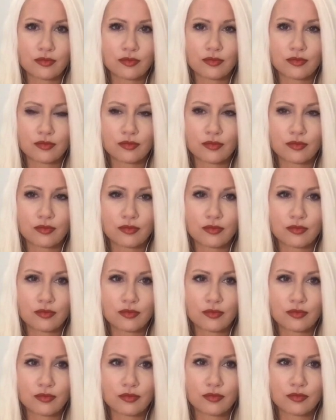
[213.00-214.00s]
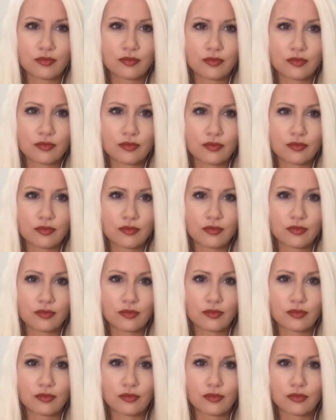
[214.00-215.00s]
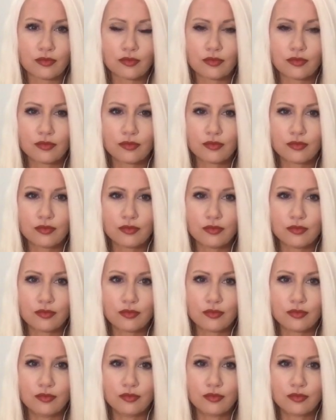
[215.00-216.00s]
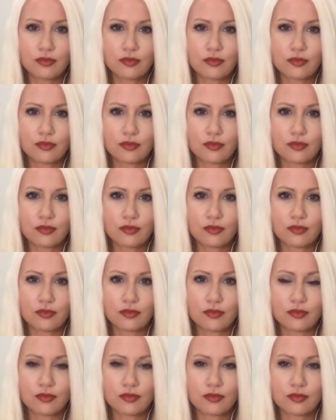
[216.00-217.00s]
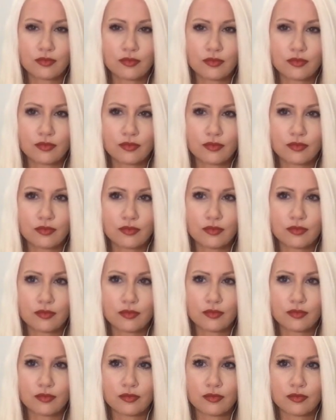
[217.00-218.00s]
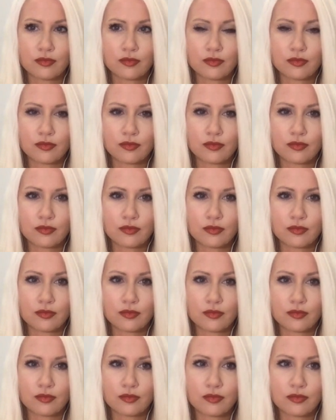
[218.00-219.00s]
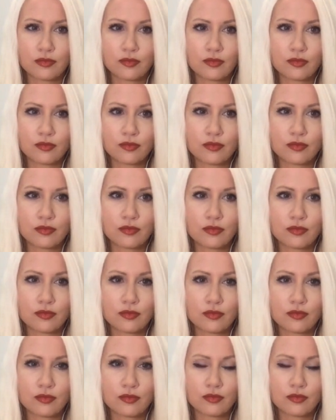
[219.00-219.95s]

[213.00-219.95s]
This person isn't speaking.